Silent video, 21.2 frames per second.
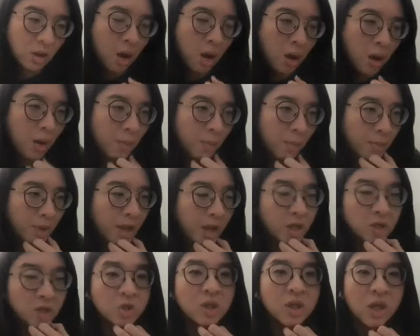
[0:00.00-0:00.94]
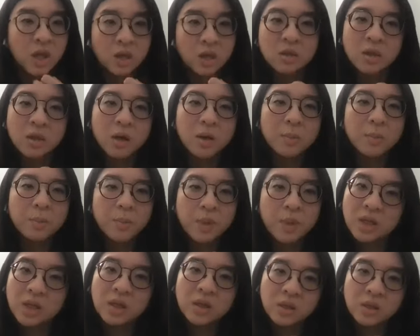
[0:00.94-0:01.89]
actually end up
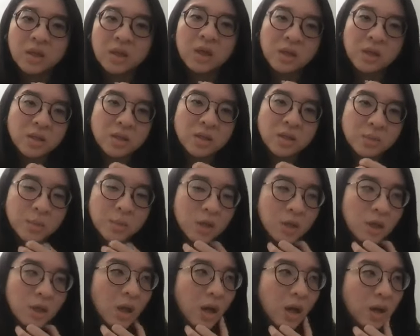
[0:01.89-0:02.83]
being in academia.